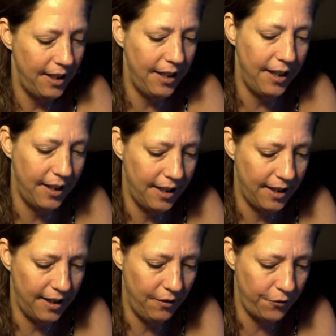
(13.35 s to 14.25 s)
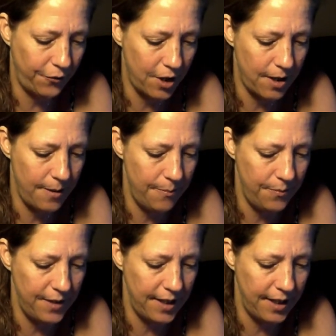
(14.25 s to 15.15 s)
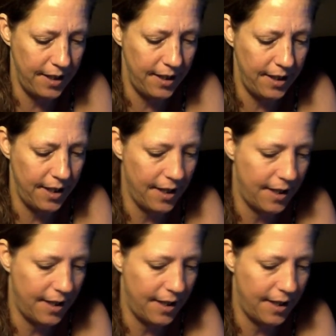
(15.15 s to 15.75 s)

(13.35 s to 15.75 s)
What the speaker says: and from the